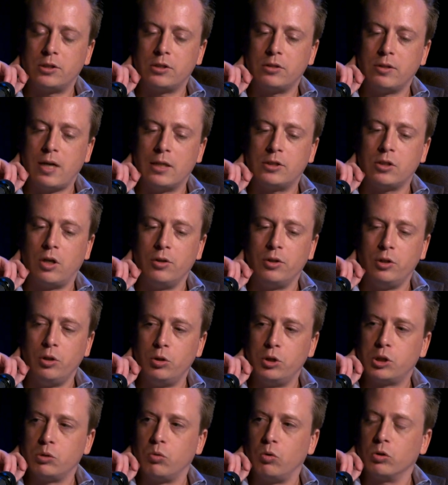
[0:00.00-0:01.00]

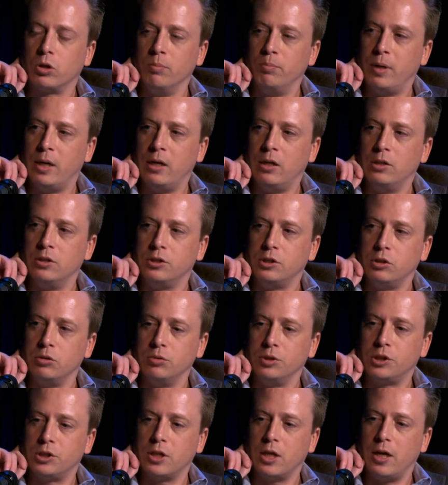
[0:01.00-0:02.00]
unusual compared to,
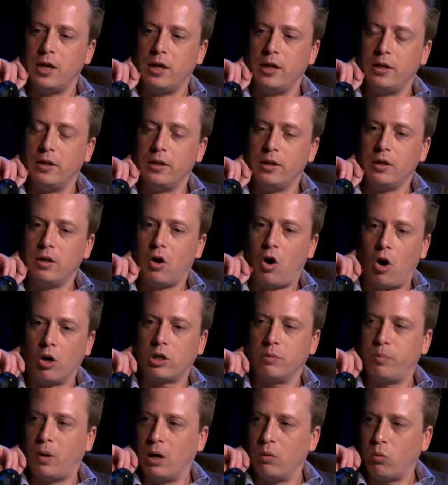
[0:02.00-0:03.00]
say,
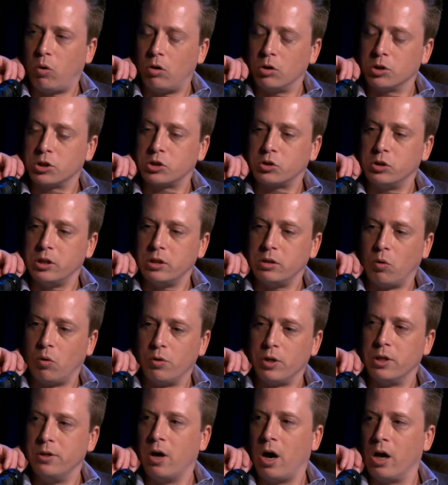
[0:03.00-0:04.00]
Occupy Wall Street or the
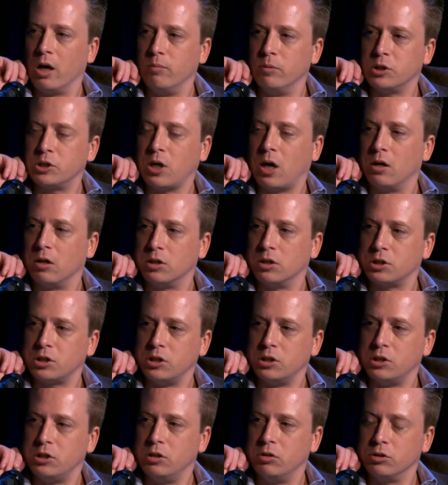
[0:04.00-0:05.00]
anonymous
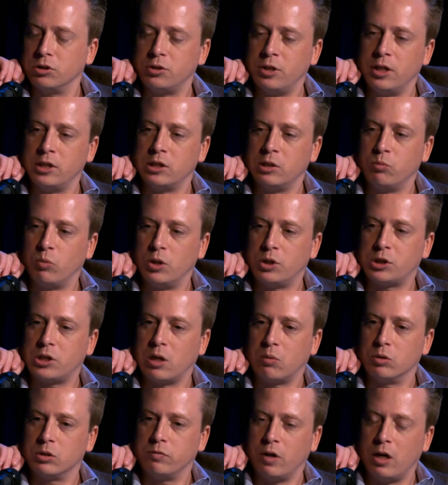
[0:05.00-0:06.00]
IRC deals, things in which there
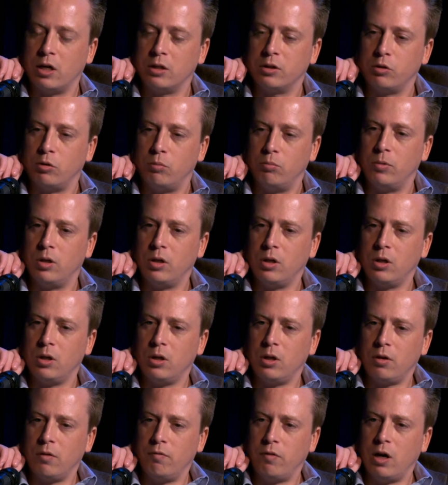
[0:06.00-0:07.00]
was very little
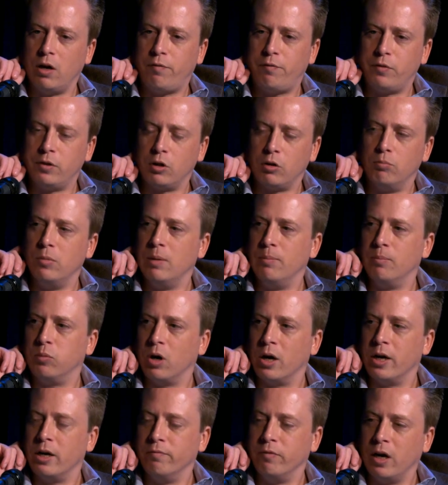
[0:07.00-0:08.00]

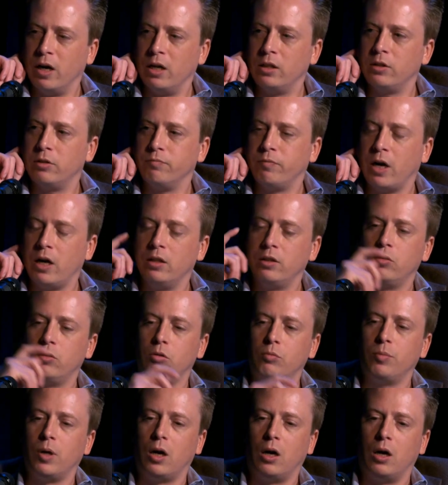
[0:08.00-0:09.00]
membrane and very
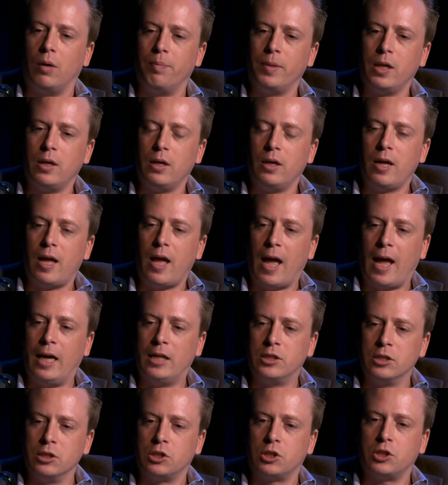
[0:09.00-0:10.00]
little
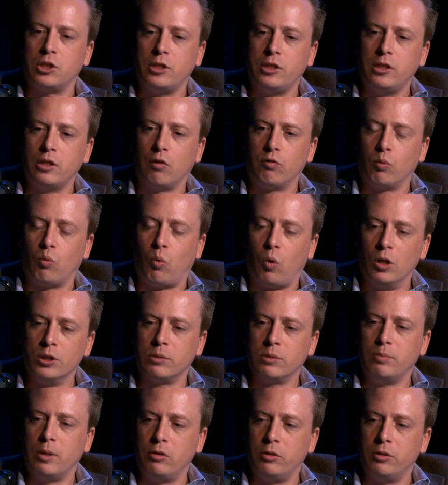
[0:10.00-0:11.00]
agency over one's
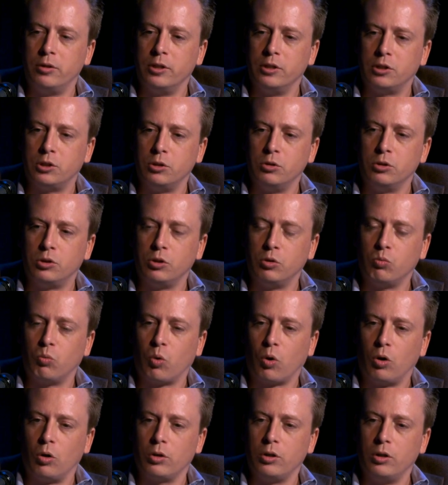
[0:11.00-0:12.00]
ability to
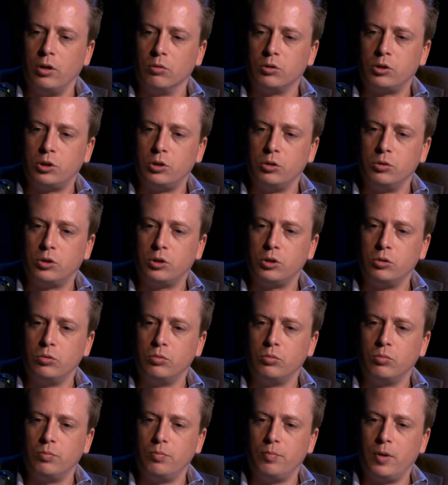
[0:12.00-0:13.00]
work,
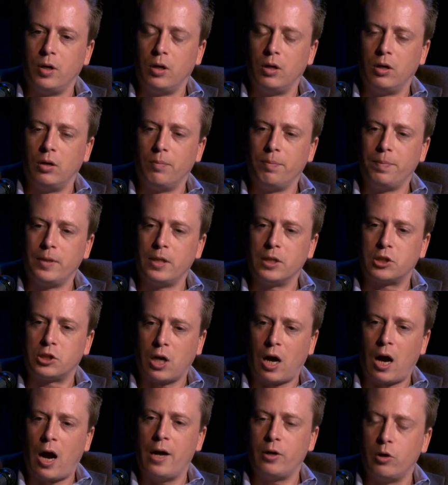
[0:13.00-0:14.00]
to
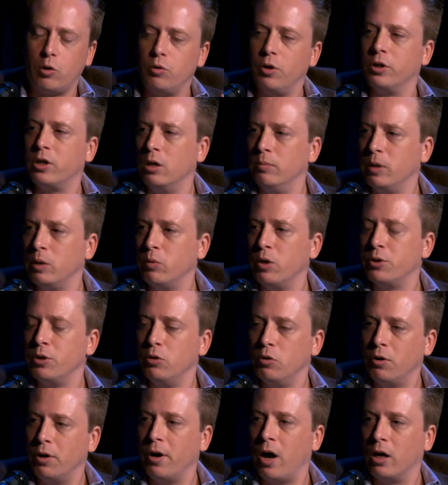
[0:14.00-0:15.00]
decide who they're going to be with and who
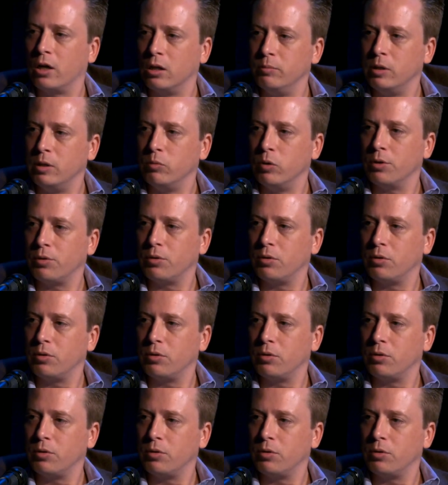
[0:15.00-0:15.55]
they're not going to be with.